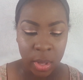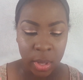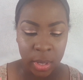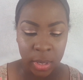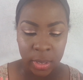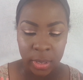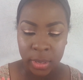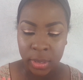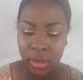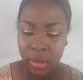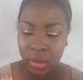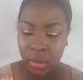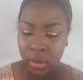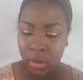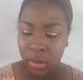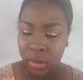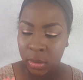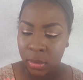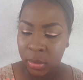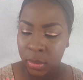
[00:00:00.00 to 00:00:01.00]
And
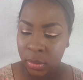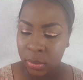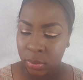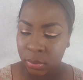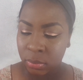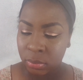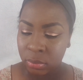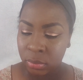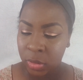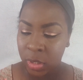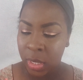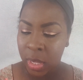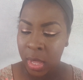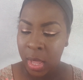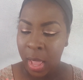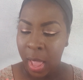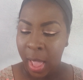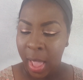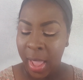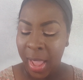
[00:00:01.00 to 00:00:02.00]

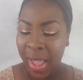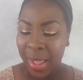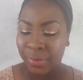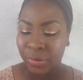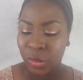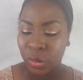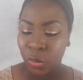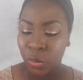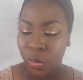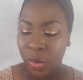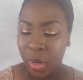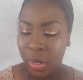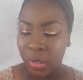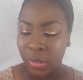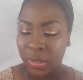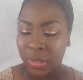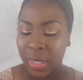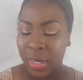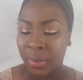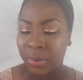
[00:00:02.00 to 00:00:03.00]
I have two
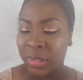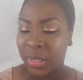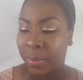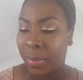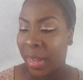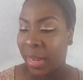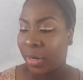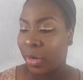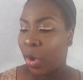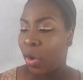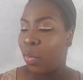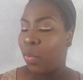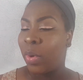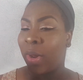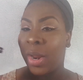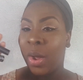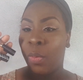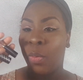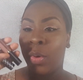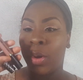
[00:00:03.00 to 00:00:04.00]
colors that I'm debating on
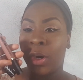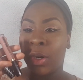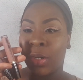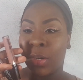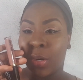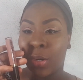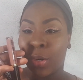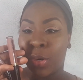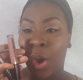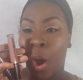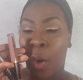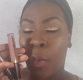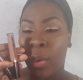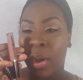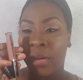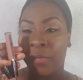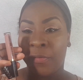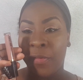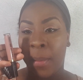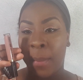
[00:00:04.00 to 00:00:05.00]
what I want to go
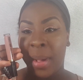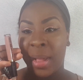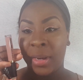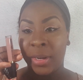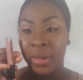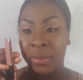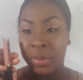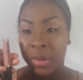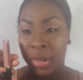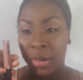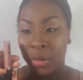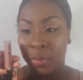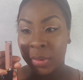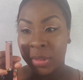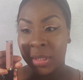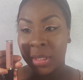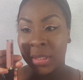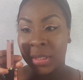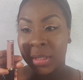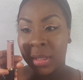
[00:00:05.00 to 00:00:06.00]
with for my lip color
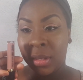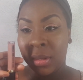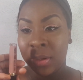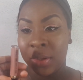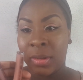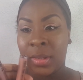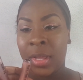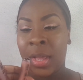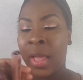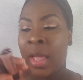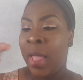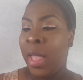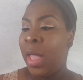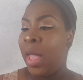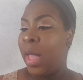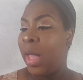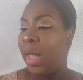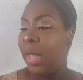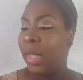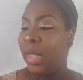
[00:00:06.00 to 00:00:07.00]
with this look.
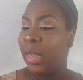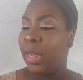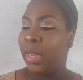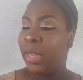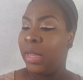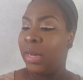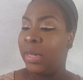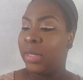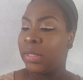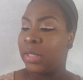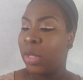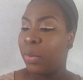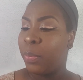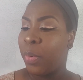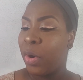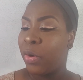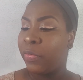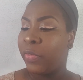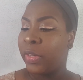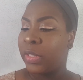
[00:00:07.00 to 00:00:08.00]
And it is the
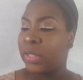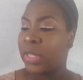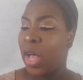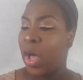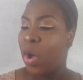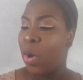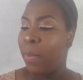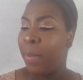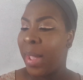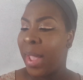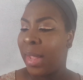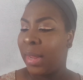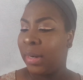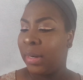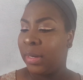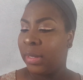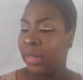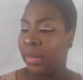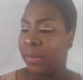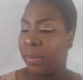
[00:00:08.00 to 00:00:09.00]
Perfect Tone Matte
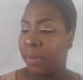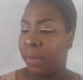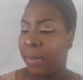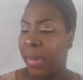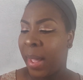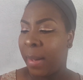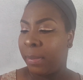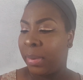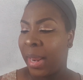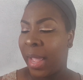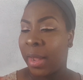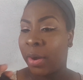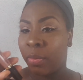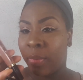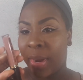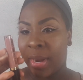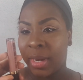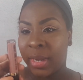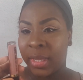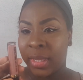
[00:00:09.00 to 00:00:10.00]
Lip by Black
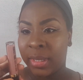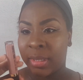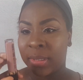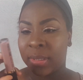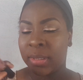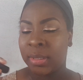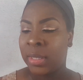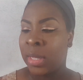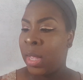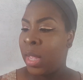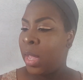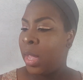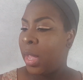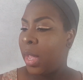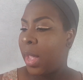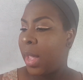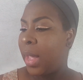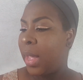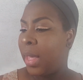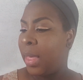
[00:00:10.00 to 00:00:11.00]
Radiance.
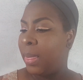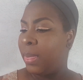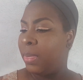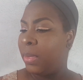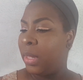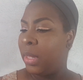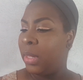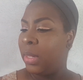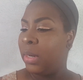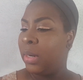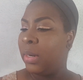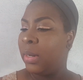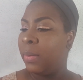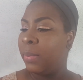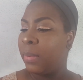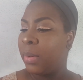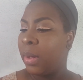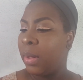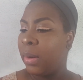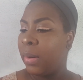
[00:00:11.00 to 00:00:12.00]
And the
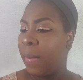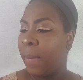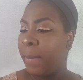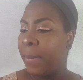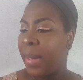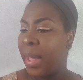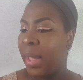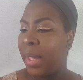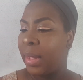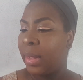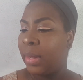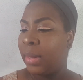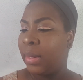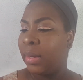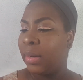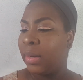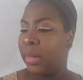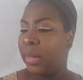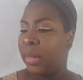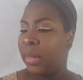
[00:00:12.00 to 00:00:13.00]
Lip Color Matte
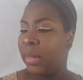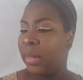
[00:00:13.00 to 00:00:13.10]
in